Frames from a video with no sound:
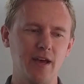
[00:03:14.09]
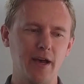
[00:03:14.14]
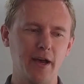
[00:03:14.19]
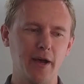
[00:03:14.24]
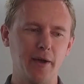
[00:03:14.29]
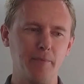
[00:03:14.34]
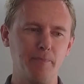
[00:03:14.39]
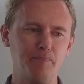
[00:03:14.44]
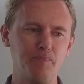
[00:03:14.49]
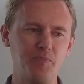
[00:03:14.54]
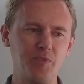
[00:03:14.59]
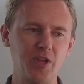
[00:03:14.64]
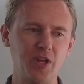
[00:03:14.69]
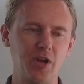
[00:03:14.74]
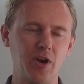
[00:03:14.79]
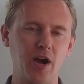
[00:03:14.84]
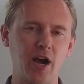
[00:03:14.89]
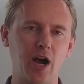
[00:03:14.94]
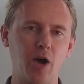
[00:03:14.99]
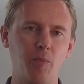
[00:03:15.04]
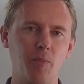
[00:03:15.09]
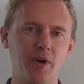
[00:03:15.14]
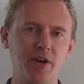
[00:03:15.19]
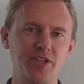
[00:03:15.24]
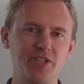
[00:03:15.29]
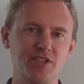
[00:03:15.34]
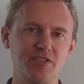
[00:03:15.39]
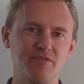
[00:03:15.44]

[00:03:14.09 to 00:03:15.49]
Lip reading: how much